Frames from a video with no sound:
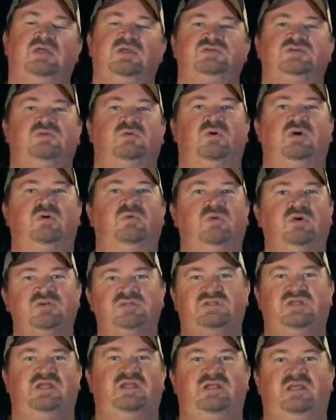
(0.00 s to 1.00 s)
So what we're
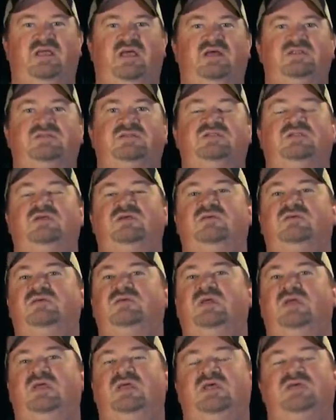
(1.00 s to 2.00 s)
setting out to do
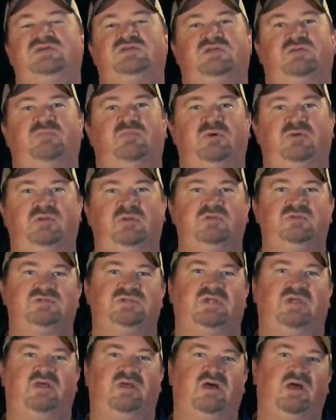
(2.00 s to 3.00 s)
is to produce
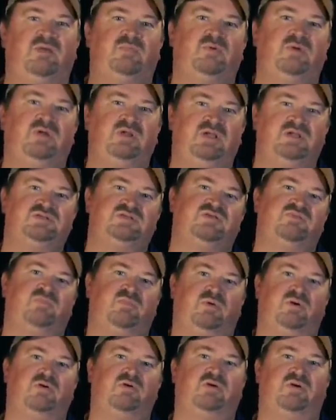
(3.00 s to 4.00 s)
a comprehensive
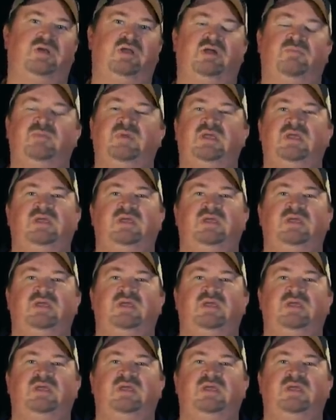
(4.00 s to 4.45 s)
program